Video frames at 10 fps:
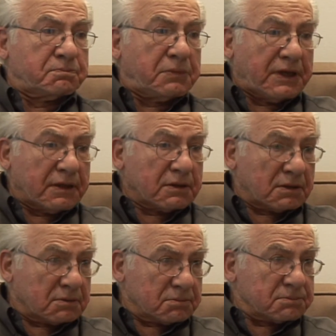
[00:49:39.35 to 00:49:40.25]

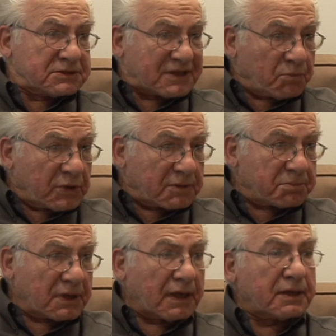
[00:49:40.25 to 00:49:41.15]
being somewhat
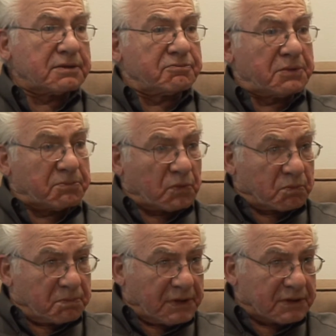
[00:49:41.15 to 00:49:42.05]
applied, people
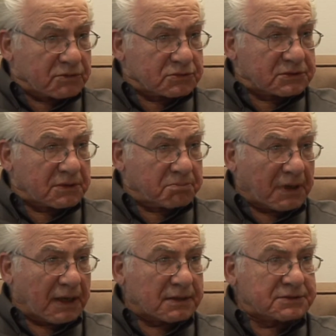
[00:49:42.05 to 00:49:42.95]
being interested in
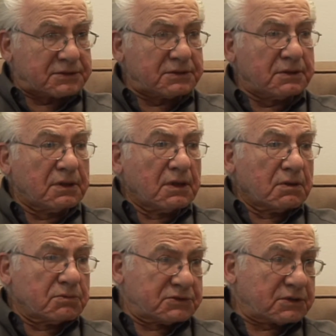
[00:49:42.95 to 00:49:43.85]
policy
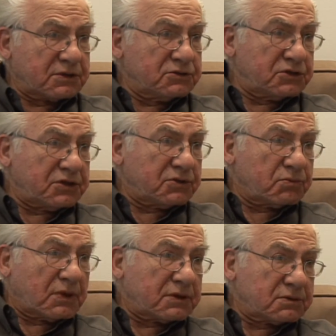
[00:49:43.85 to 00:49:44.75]
was a congenial
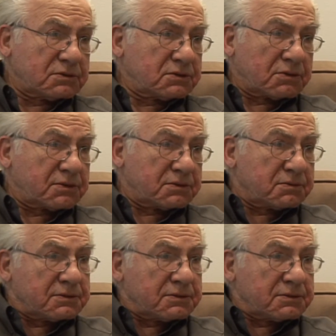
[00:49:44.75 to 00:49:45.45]
one, and so the,